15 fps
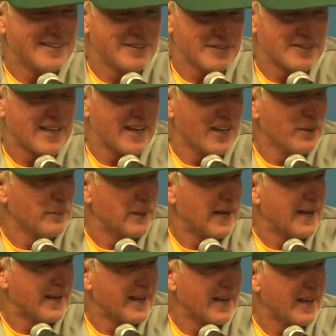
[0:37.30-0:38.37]
just got a little bit
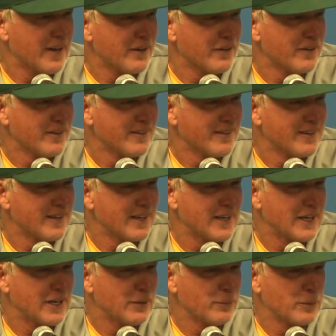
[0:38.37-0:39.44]
out of hand,
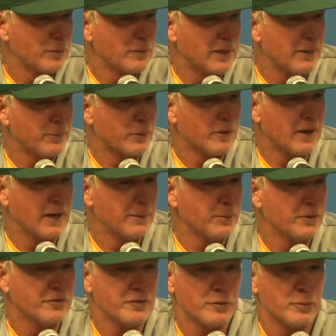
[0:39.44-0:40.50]
and we were never
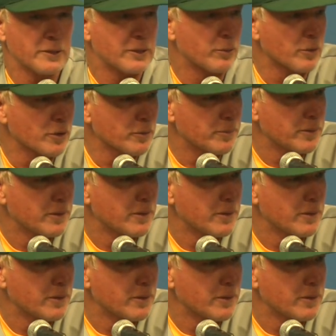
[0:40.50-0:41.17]
able to regroup.